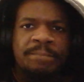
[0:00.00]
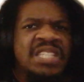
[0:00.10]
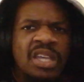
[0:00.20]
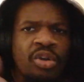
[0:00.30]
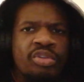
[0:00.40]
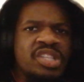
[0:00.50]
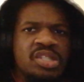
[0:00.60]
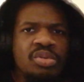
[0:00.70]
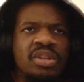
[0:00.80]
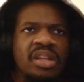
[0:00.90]
He's not going to
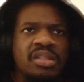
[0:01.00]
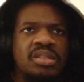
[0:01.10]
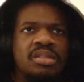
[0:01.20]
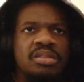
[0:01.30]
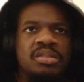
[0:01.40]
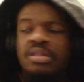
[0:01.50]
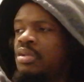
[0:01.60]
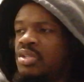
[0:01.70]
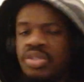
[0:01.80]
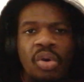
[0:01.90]
restore that.
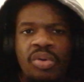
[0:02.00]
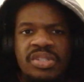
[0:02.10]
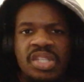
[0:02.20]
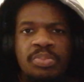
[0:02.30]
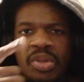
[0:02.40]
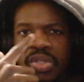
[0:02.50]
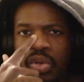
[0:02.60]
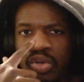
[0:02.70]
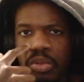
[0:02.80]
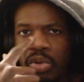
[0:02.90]
So who is this Bridging
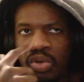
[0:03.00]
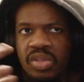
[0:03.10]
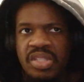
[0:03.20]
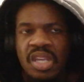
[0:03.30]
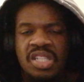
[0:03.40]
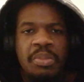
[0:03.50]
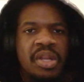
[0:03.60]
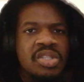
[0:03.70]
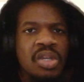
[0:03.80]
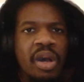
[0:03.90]
going to going to stay as
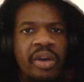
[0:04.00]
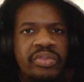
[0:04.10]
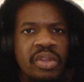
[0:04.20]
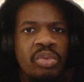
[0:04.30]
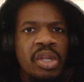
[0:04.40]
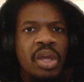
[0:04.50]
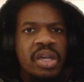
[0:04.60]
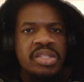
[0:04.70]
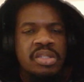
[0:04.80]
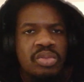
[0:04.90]
manager after we
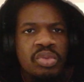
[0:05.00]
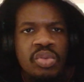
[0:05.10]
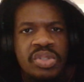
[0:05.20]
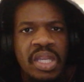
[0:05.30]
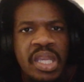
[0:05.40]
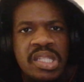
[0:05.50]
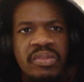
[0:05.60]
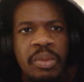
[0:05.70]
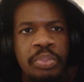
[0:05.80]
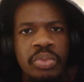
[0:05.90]
lost, we lose against
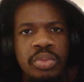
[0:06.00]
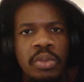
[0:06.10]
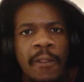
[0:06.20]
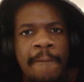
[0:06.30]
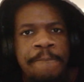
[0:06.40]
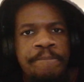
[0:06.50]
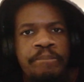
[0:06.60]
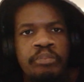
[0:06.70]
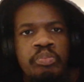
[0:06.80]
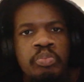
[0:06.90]
Liverpool?
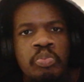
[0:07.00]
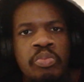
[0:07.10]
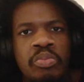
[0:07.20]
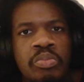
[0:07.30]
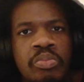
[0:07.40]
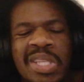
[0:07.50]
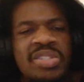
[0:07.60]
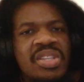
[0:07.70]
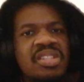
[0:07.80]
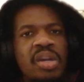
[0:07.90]
It's
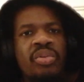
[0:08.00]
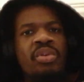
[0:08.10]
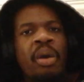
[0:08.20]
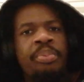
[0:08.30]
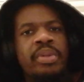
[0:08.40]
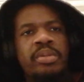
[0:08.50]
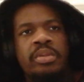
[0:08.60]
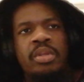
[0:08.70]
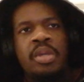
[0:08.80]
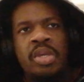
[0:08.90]
just not going to happen.
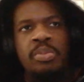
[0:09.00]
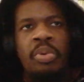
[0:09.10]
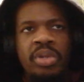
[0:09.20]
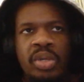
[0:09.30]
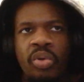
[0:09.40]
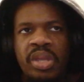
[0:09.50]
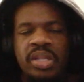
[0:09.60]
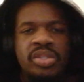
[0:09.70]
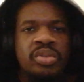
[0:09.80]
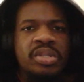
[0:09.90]
But going
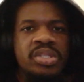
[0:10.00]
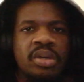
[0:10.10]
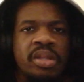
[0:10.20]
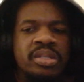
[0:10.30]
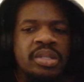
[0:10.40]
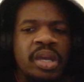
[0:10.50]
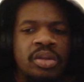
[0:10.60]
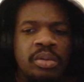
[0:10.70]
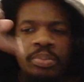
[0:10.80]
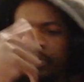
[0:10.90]
into the starting
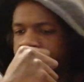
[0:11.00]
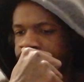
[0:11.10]
lineup,